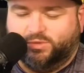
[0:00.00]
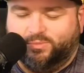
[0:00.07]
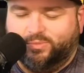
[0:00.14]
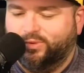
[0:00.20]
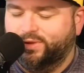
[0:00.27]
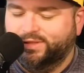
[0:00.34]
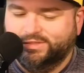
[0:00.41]

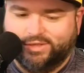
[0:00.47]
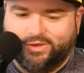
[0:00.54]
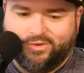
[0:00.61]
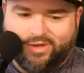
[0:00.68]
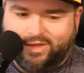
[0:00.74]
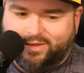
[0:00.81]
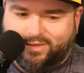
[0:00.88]
points.
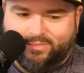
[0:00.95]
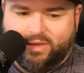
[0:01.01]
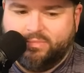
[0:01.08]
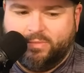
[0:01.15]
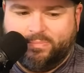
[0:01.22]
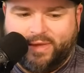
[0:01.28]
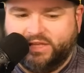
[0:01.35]
So
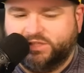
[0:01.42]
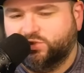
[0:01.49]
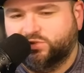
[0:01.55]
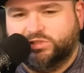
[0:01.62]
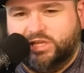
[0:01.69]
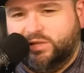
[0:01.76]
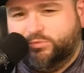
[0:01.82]
maybe
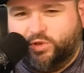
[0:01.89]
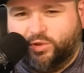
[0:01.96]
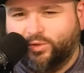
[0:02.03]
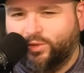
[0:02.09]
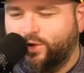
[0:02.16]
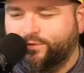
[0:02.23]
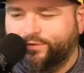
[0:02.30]
Pacers team
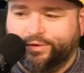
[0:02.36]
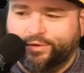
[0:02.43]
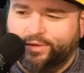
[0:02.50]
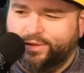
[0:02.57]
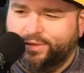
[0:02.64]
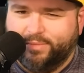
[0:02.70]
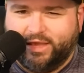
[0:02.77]
total over,
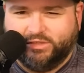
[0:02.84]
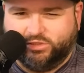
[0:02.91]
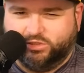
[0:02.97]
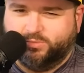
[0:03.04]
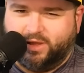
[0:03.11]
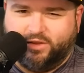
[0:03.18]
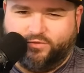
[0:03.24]

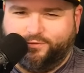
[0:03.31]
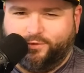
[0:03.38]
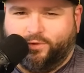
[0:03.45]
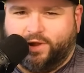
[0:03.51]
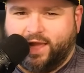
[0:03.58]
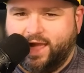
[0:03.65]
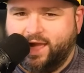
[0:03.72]
Pacers minus
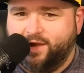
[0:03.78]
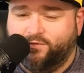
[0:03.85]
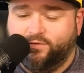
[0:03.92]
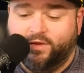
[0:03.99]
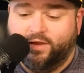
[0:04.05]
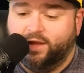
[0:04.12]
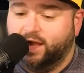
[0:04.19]

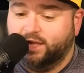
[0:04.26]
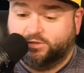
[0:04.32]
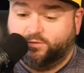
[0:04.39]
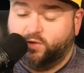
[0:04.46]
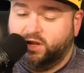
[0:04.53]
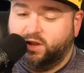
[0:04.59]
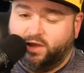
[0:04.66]
4.5. As
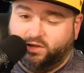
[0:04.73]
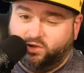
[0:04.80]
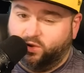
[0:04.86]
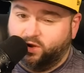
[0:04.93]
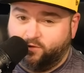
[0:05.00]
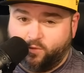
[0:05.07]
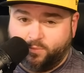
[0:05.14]
of right now, I
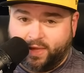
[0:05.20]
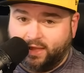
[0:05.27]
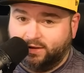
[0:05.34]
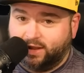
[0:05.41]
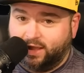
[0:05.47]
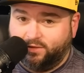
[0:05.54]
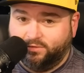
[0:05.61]
don't have a
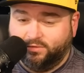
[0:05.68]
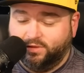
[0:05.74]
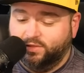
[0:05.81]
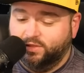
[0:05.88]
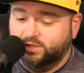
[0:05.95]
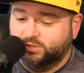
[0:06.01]
bet down in this